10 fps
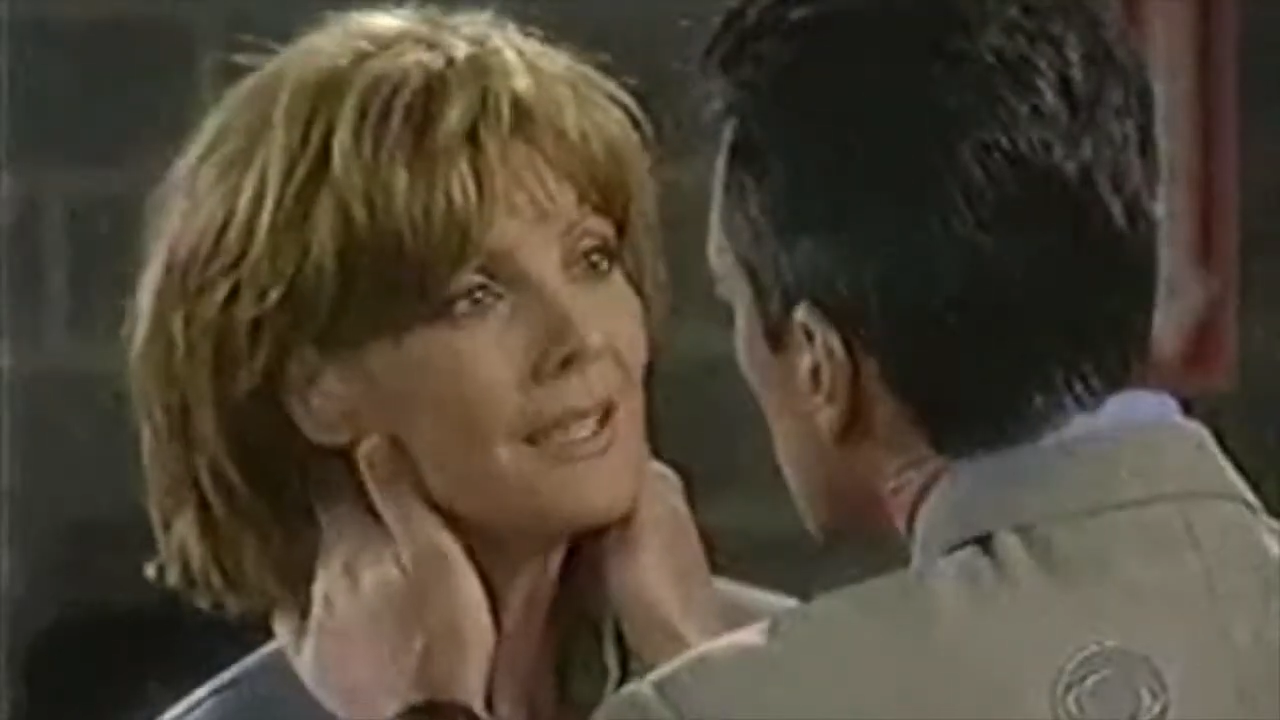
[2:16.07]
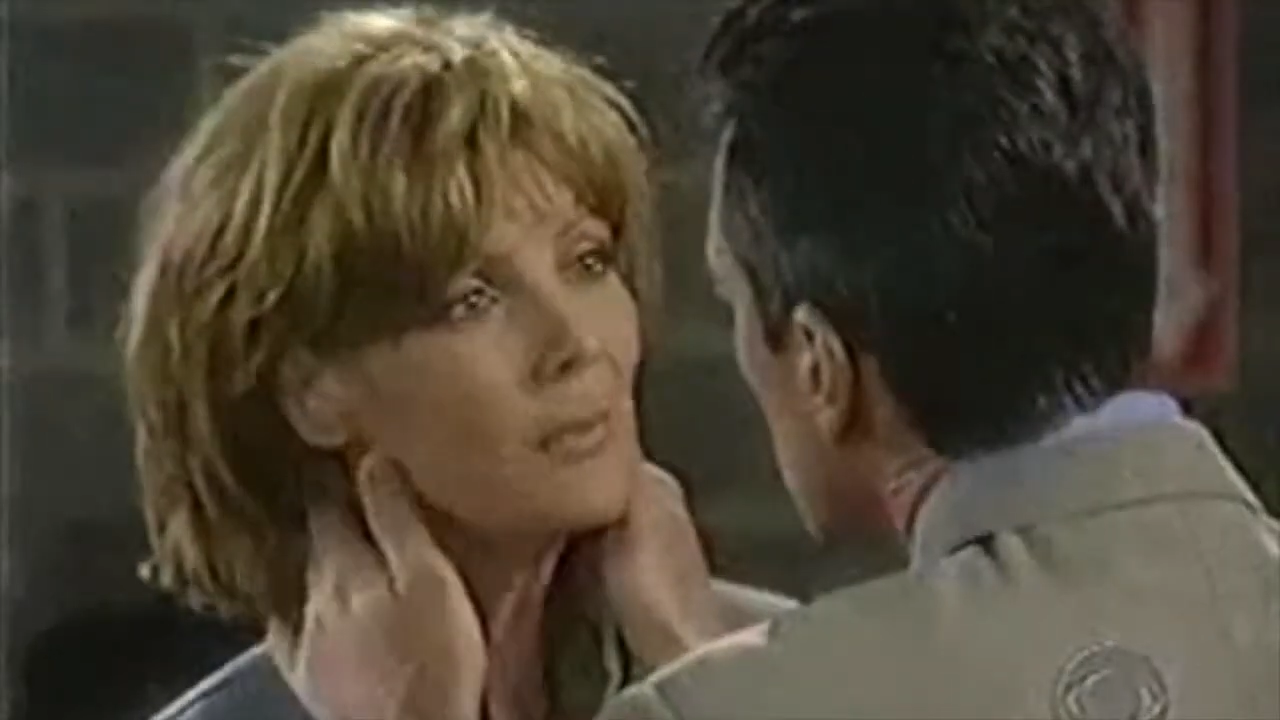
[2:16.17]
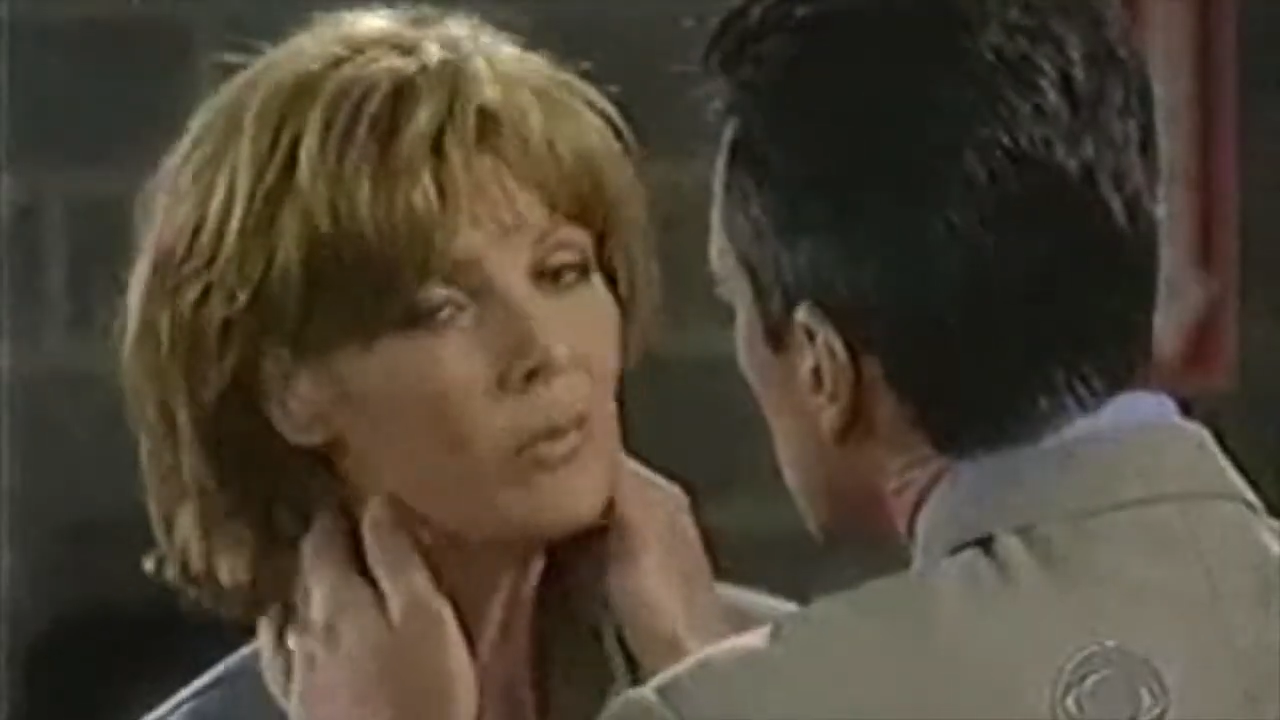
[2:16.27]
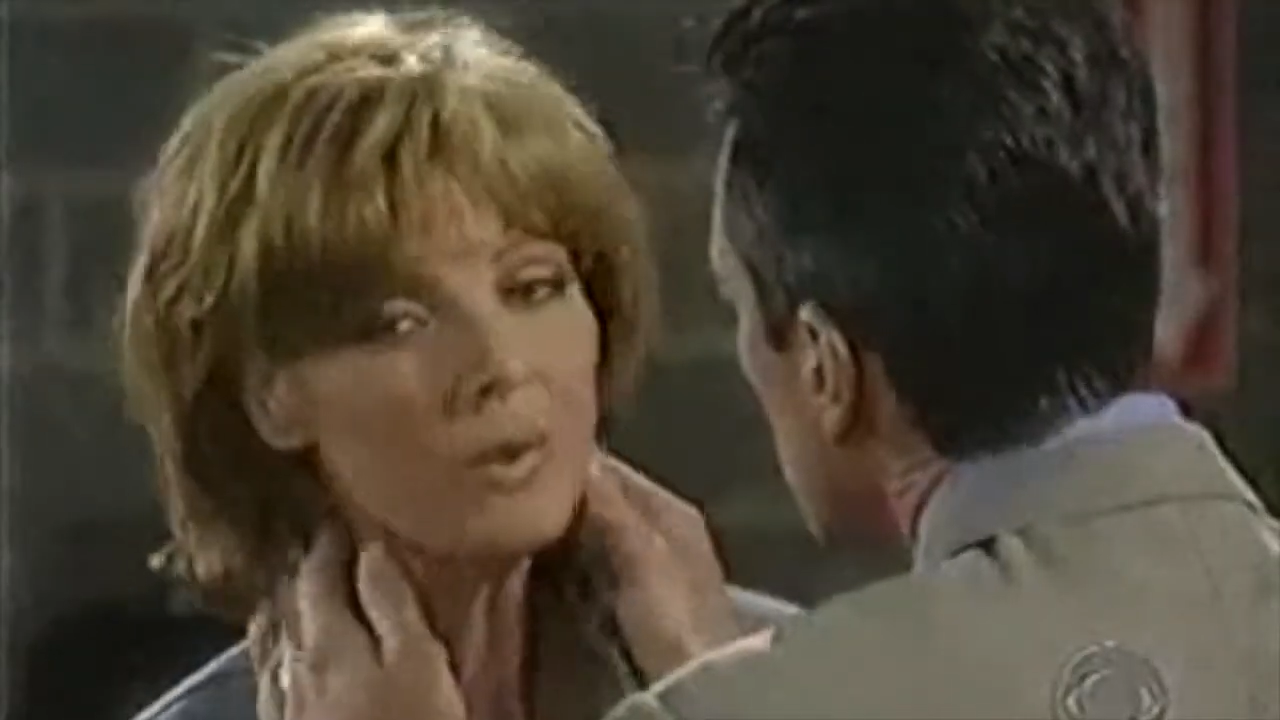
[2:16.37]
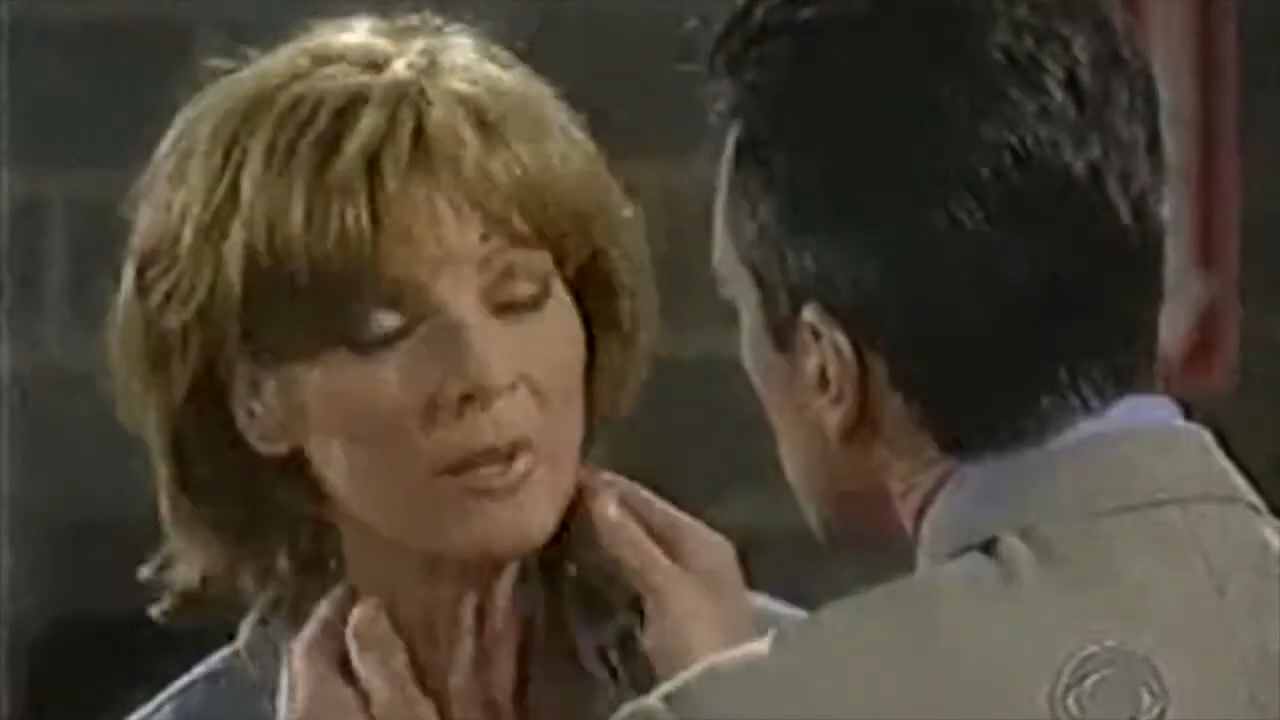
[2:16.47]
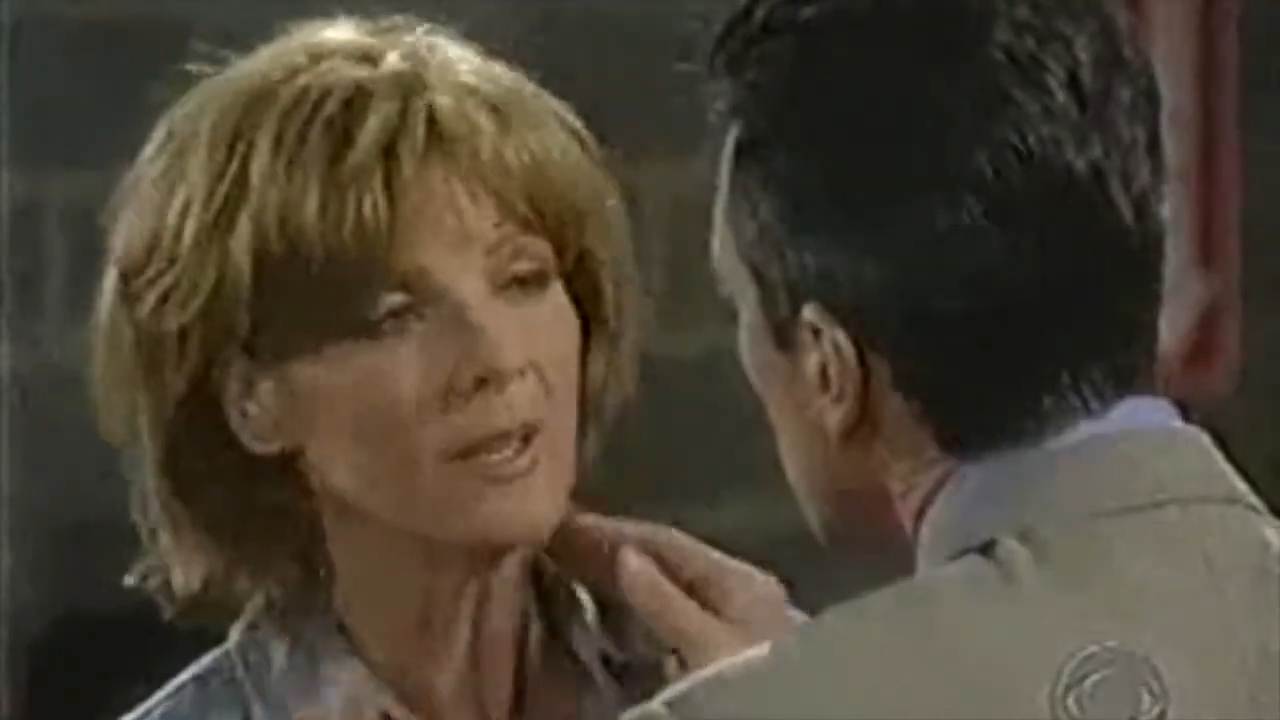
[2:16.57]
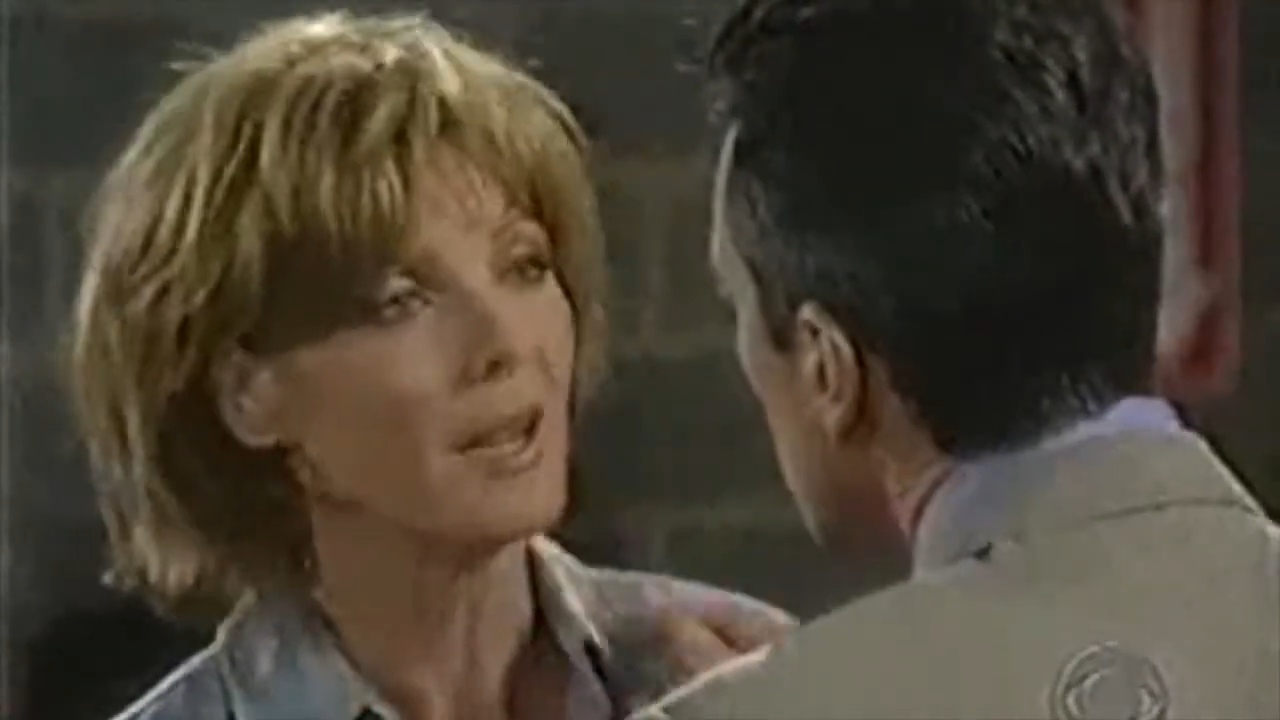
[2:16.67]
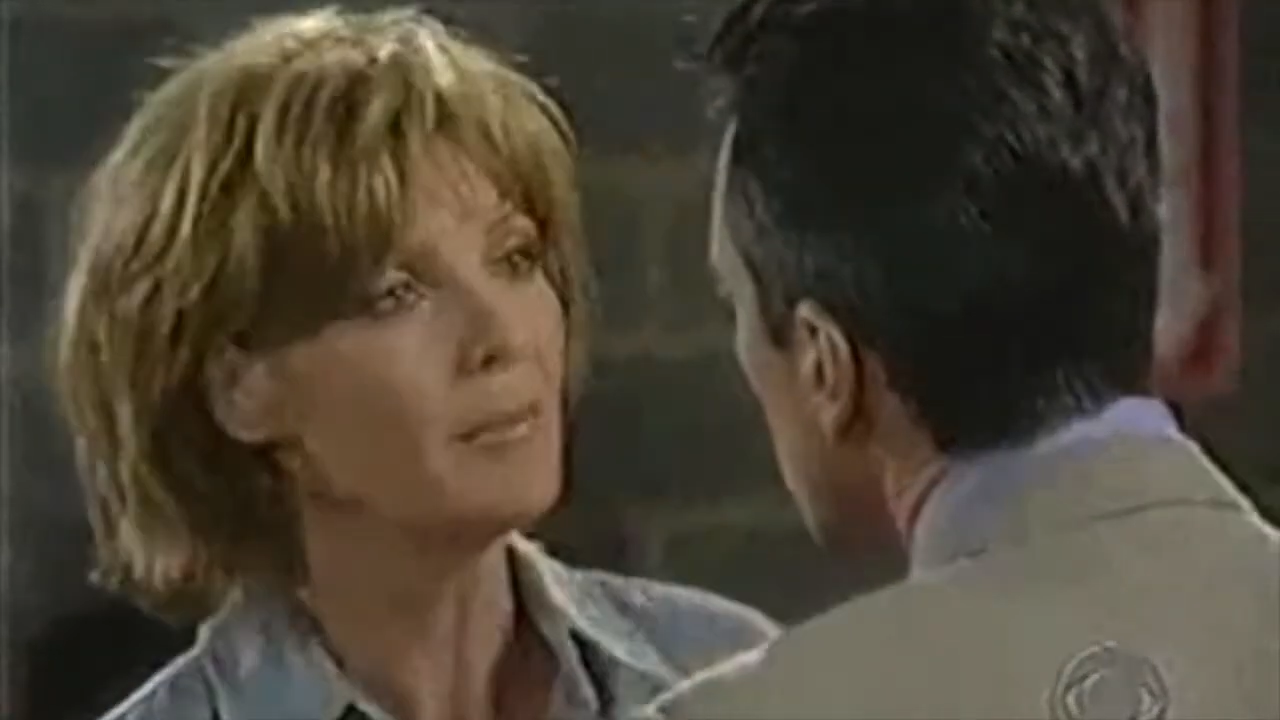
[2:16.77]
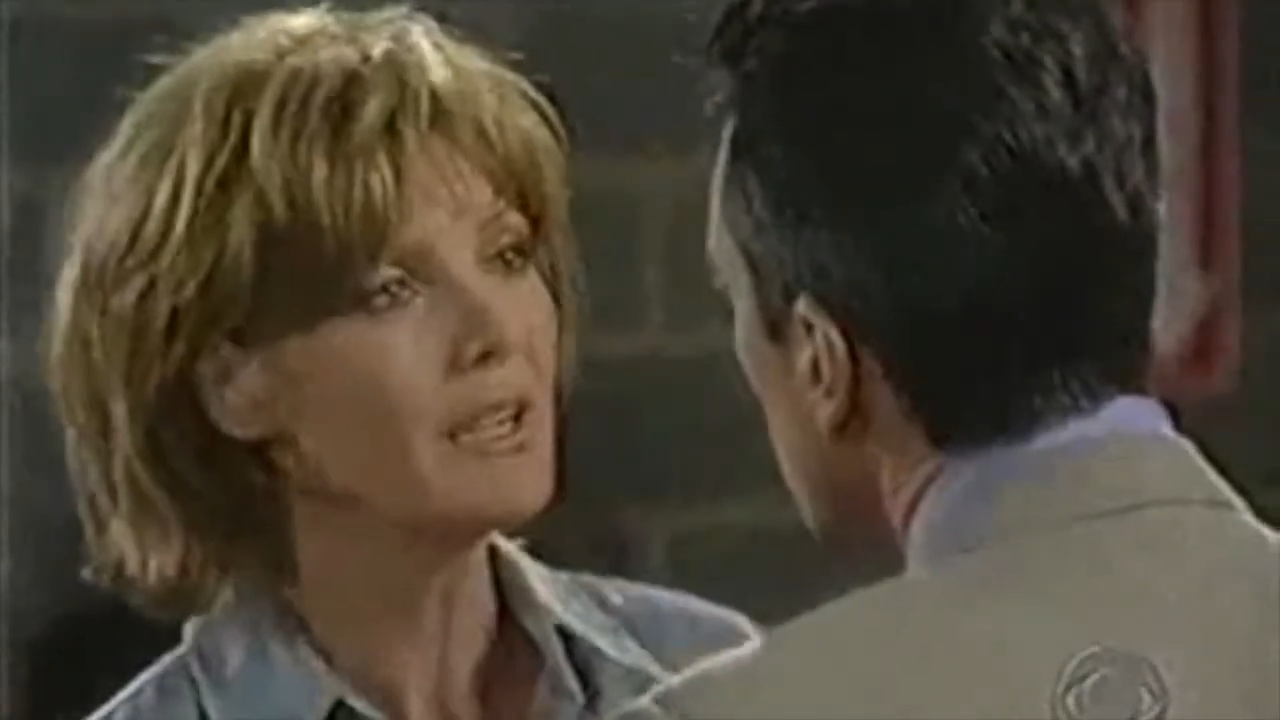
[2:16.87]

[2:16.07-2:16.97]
Yes, I would.